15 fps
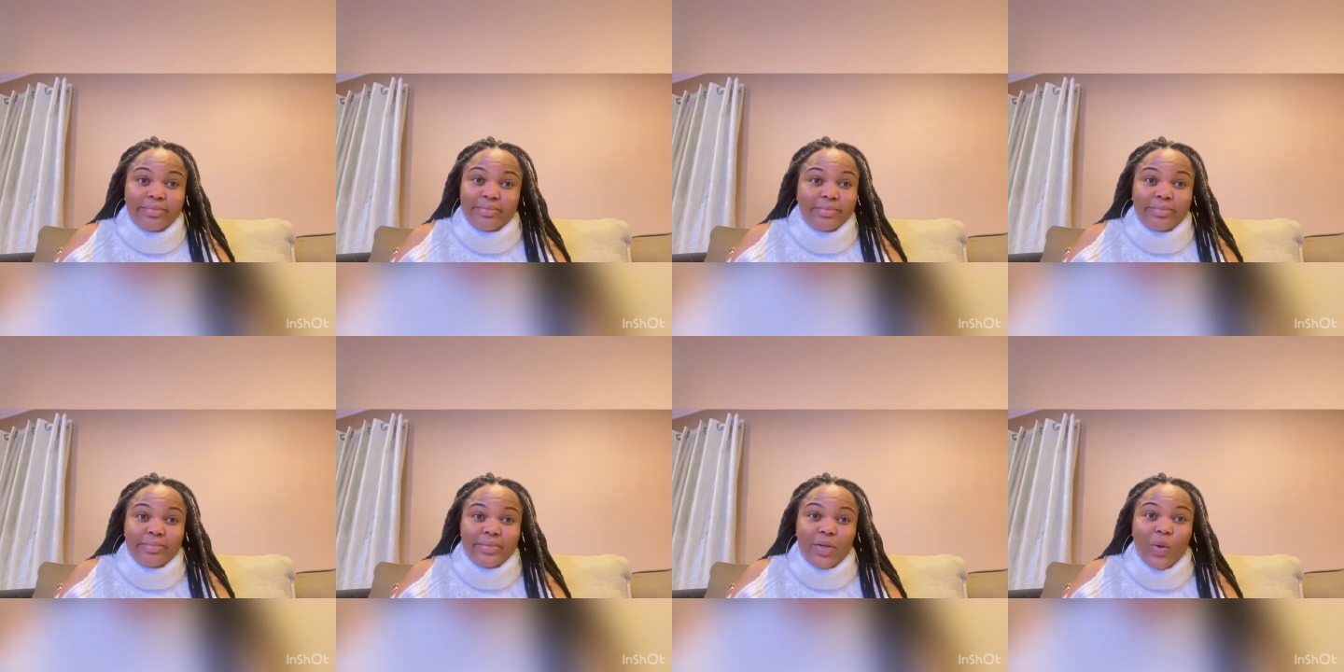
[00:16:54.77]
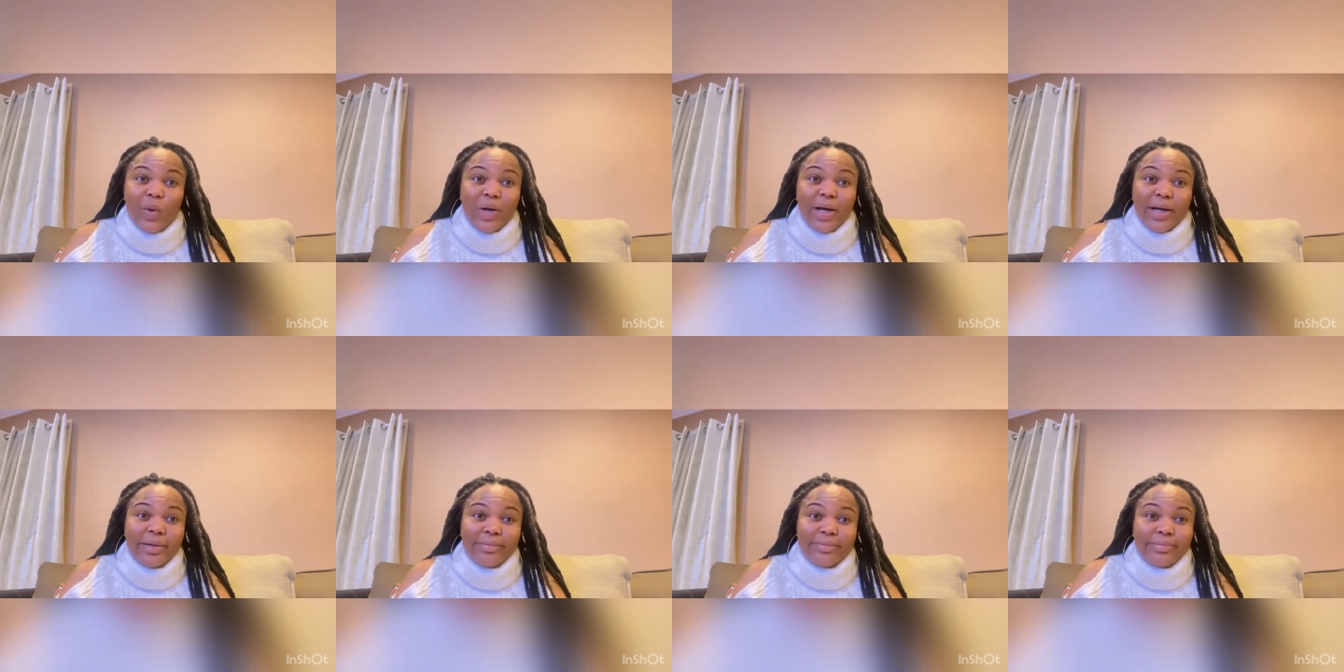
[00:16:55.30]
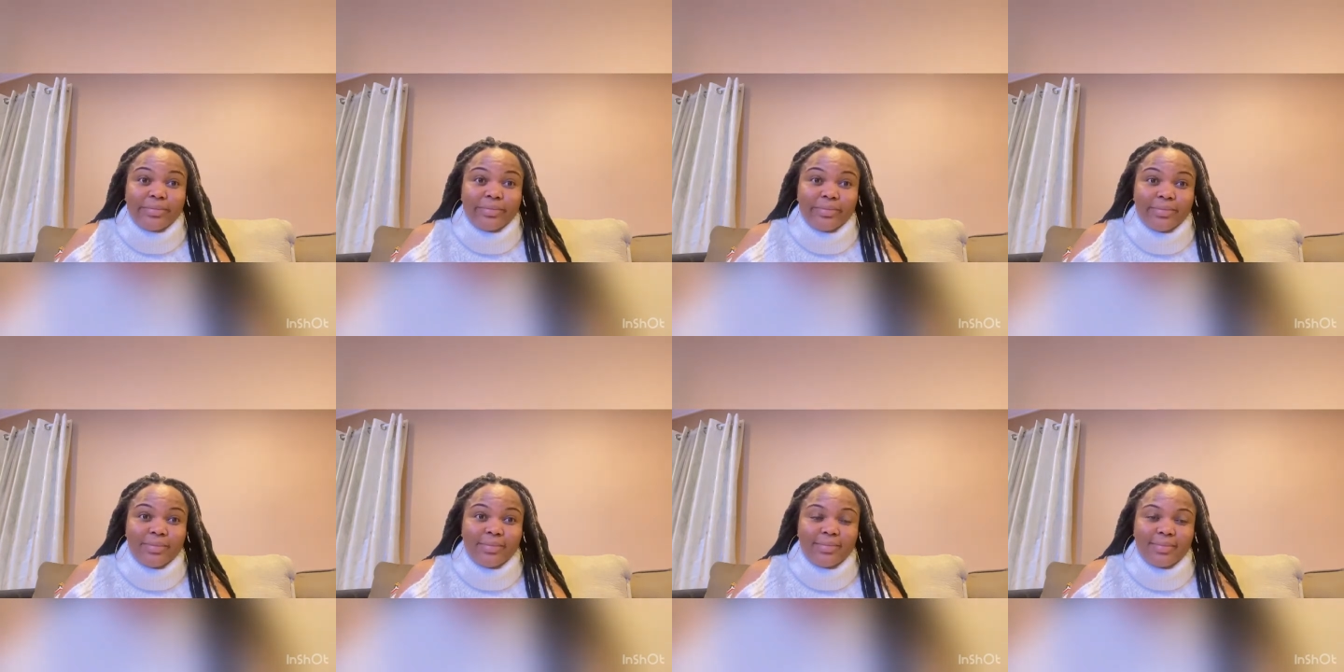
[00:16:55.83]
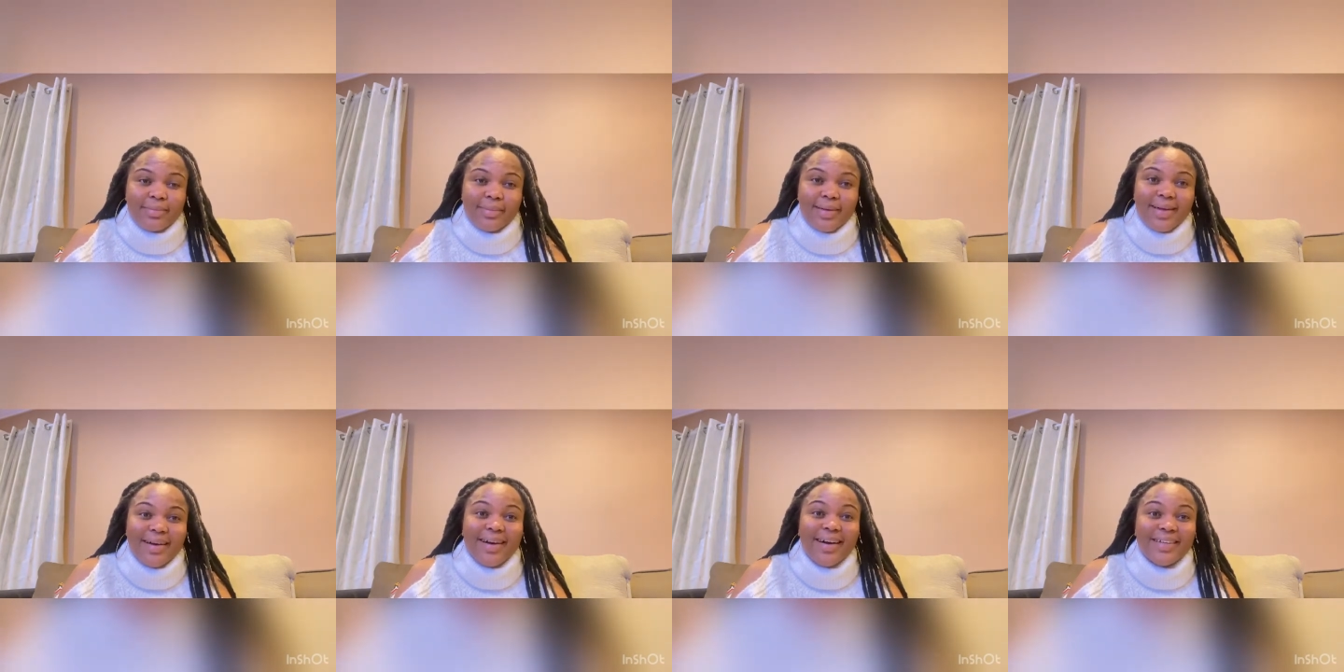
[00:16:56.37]
call her.
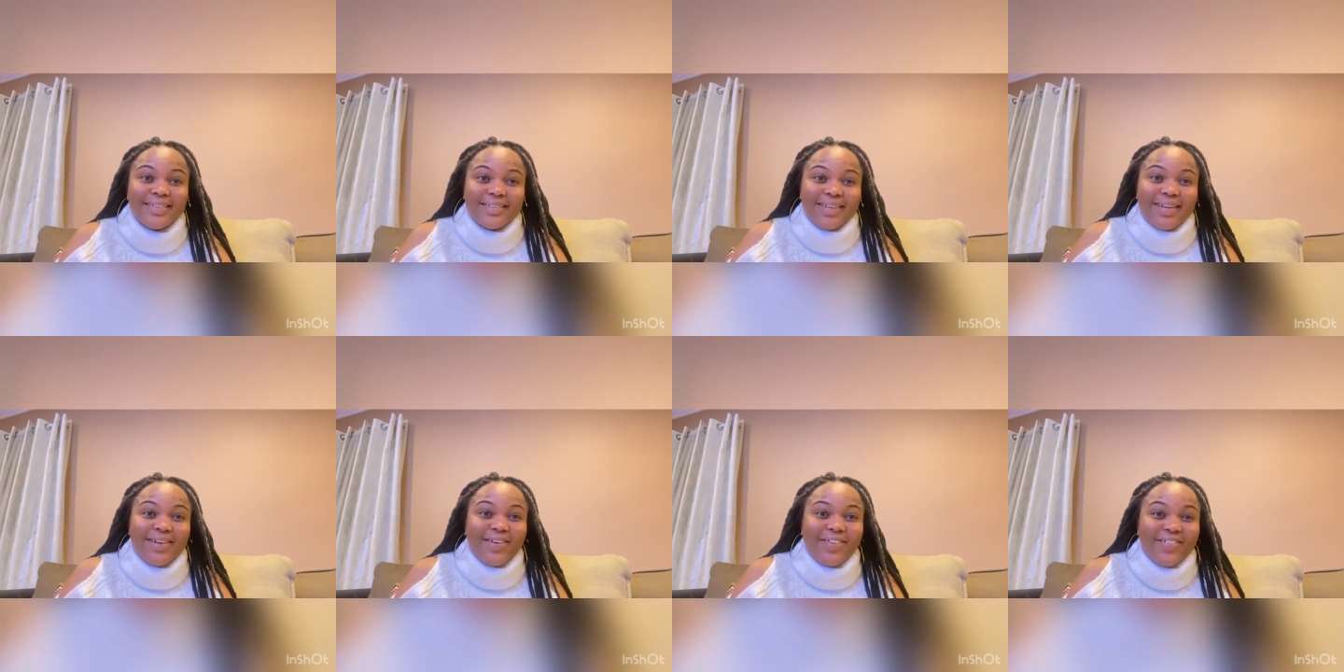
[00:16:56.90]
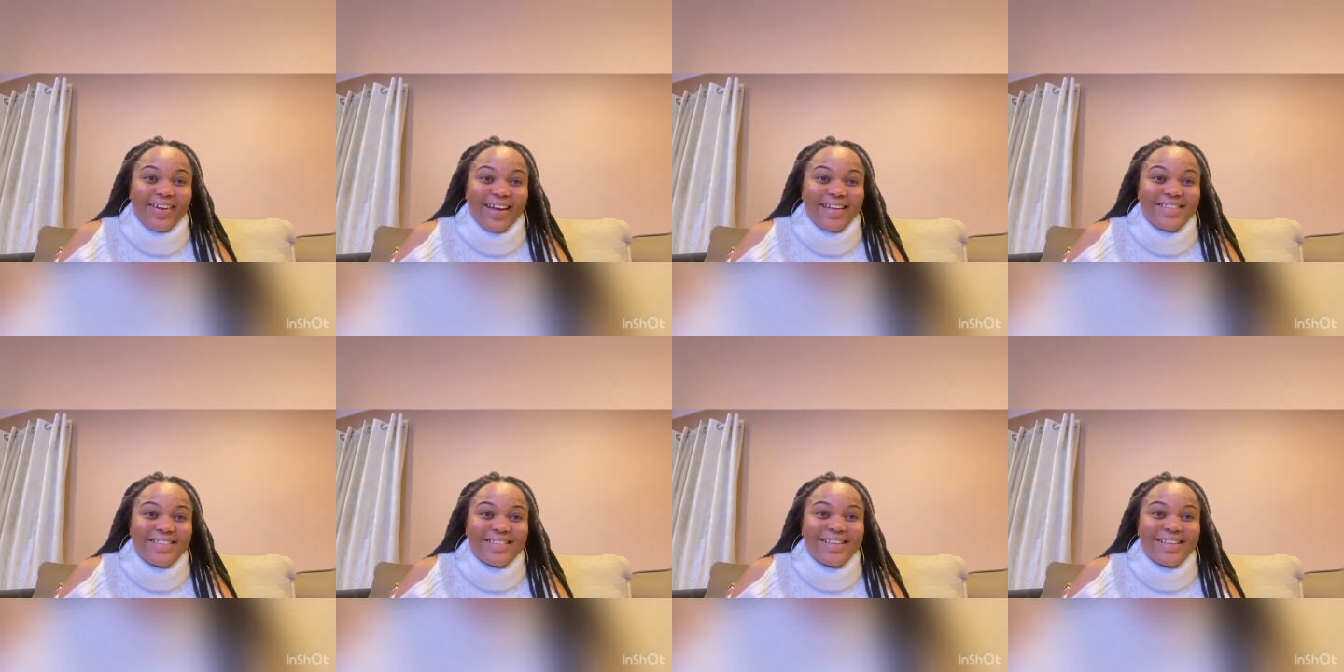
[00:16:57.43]
I said, all right,